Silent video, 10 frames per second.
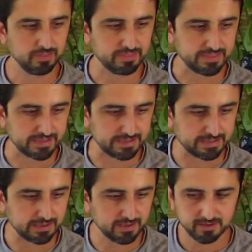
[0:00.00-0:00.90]

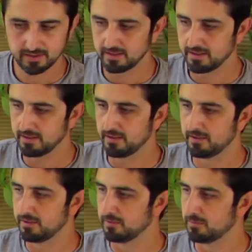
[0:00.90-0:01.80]
The
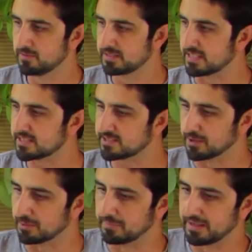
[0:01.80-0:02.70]

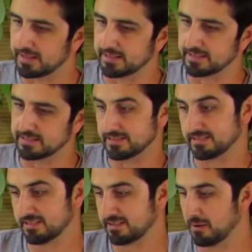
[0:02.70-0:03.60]
system
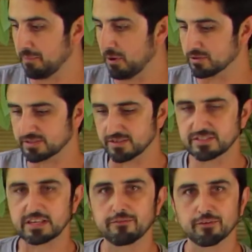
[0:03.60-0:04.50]
is composed of
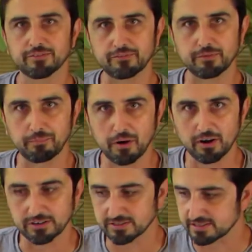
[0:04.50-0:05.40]
several different
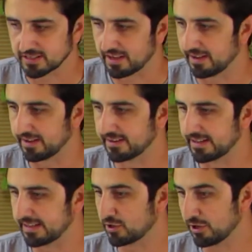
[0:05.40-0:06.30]
parts, and
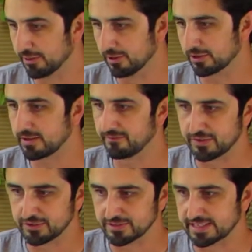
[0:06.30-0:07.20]
it could look
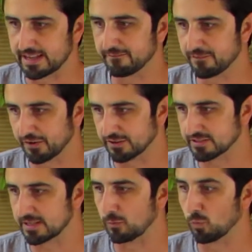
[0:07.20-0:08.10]
confusing at
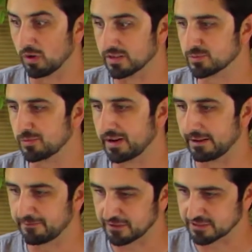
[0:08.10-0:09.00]
first. It was when I
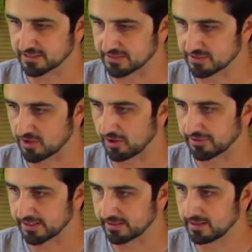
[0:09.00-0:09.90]
first installed
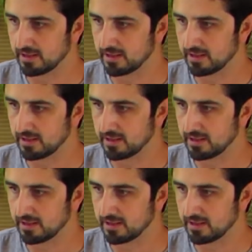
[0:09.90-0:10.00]
it.